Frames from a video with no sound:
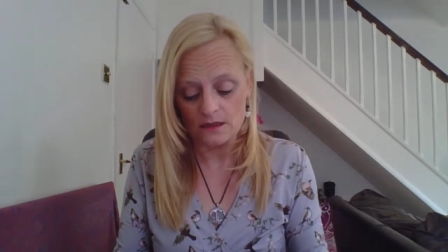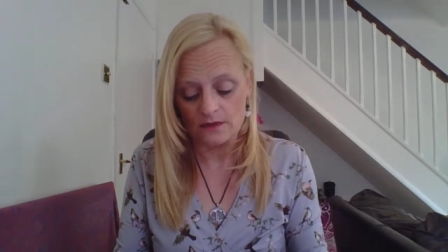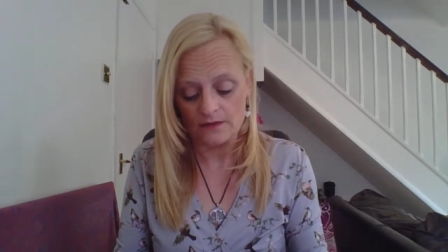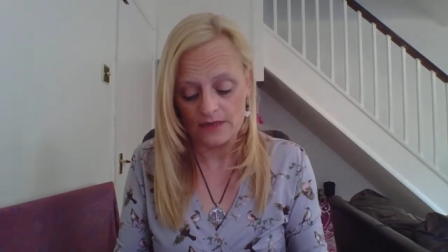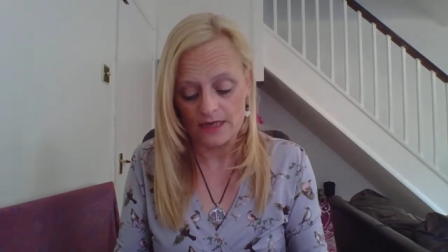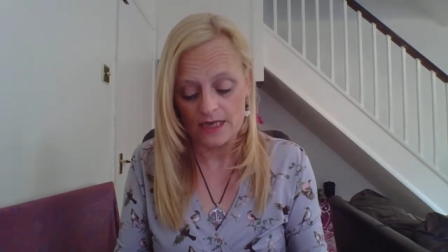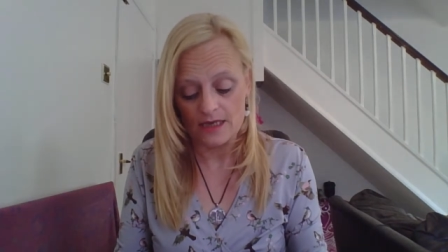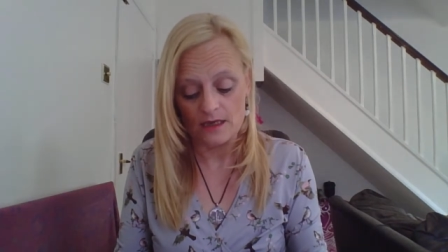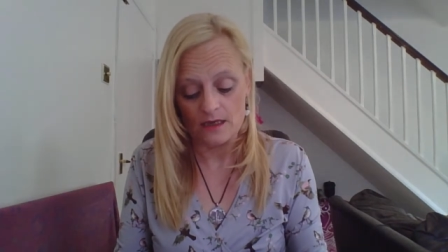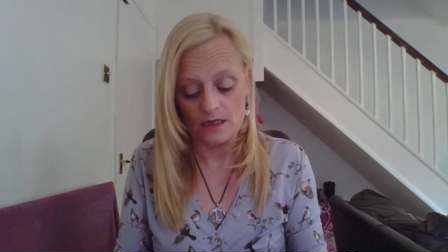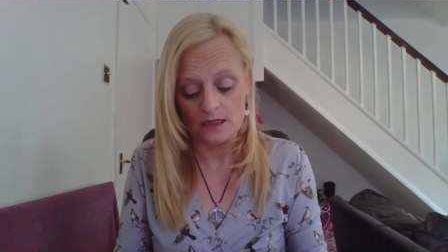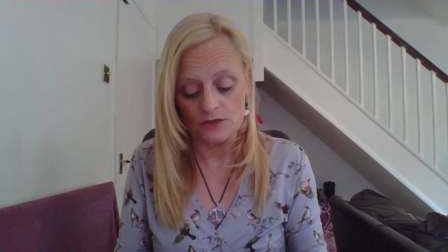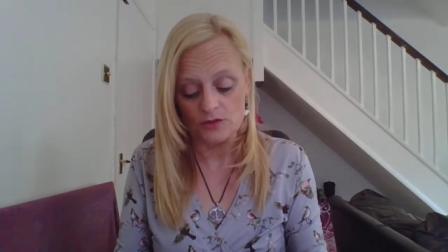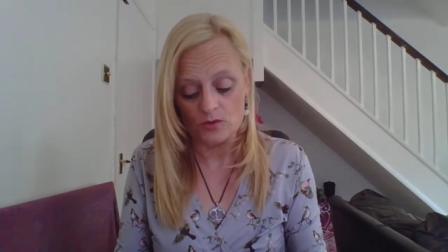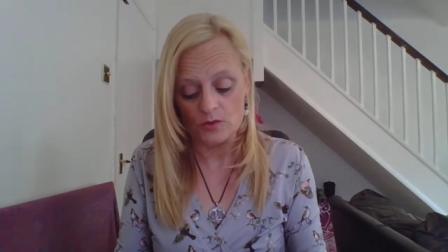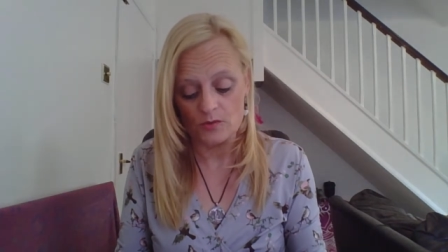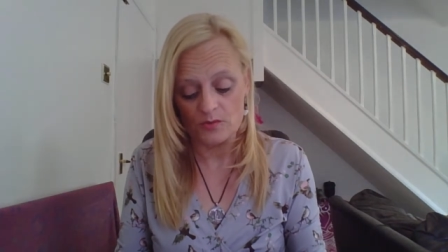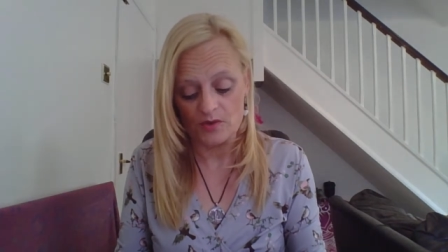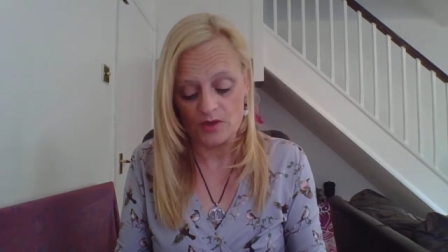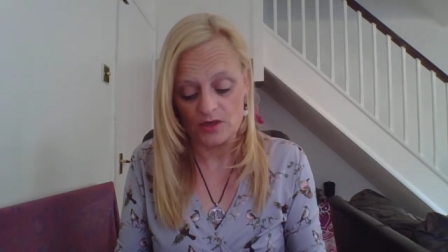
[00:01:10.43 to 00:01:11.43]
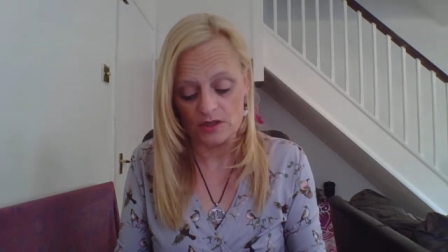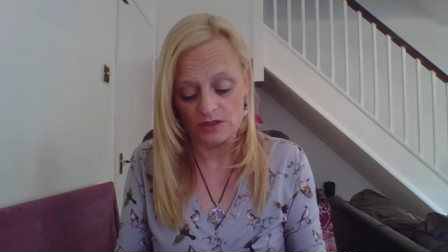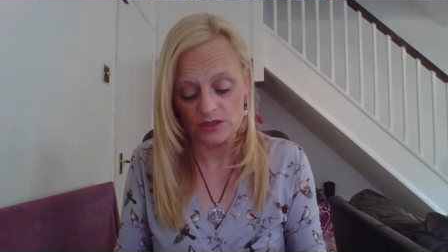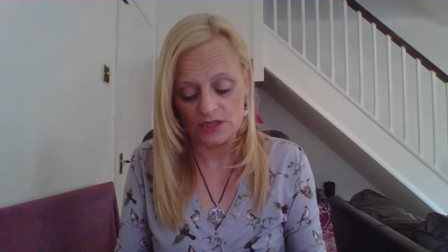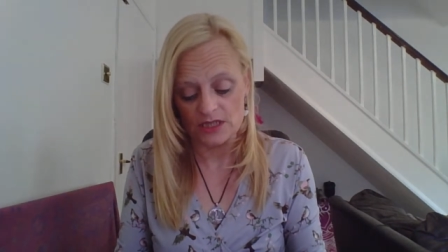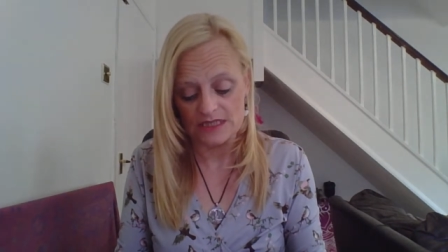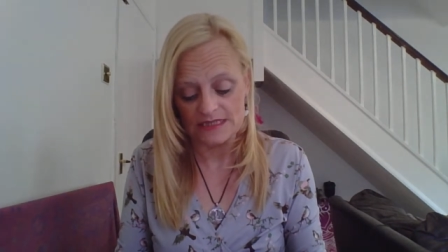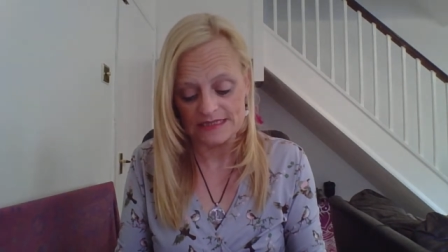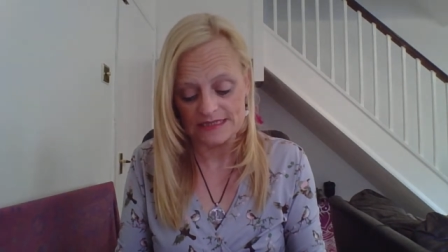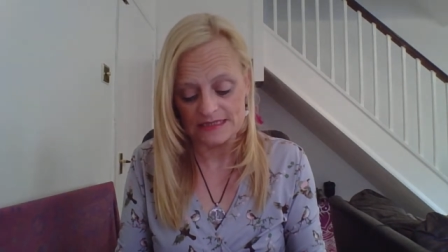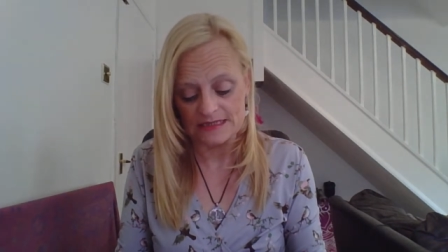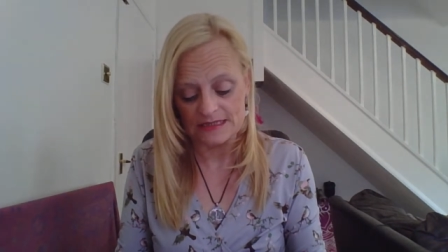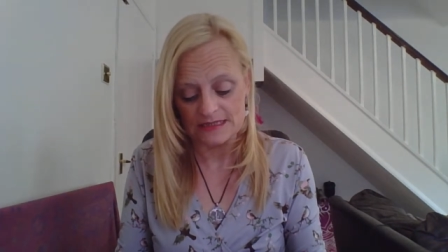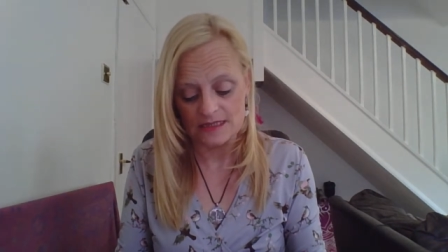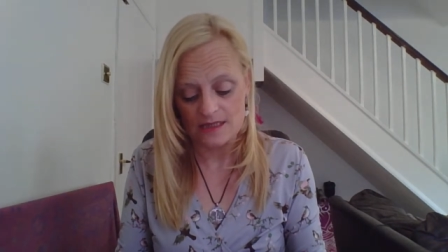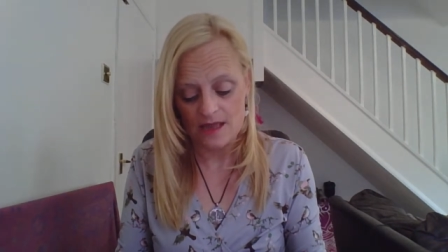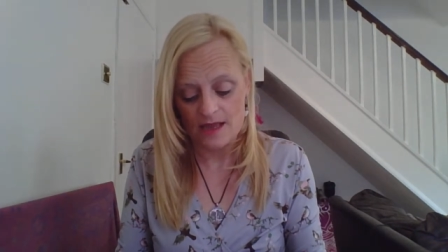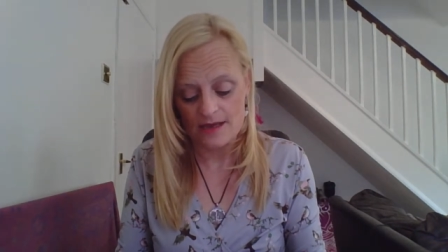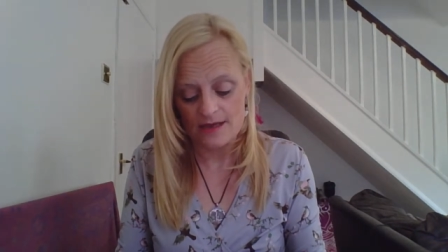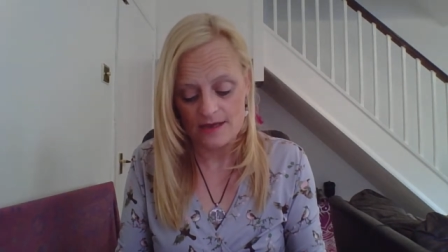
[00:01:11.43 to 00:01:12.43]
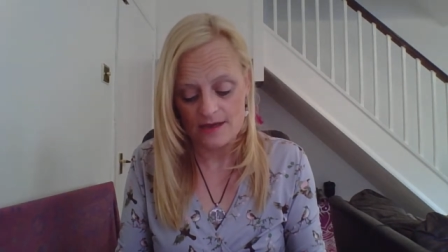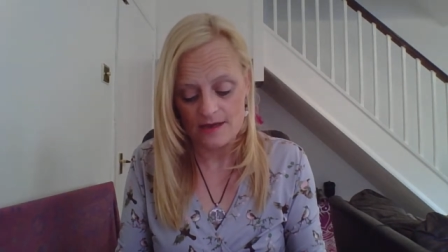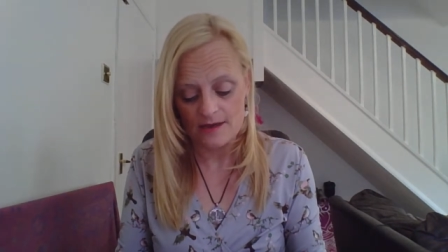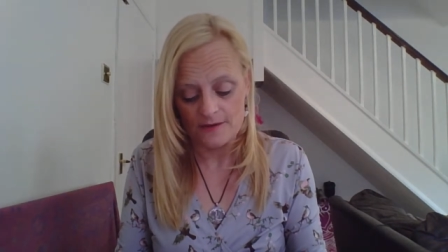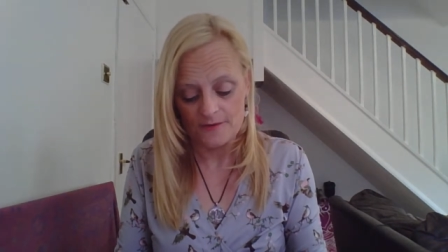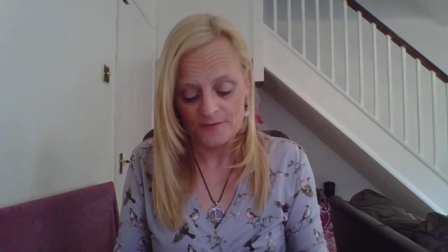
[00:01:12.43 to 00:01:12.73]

Okay, I do apologize, it's late.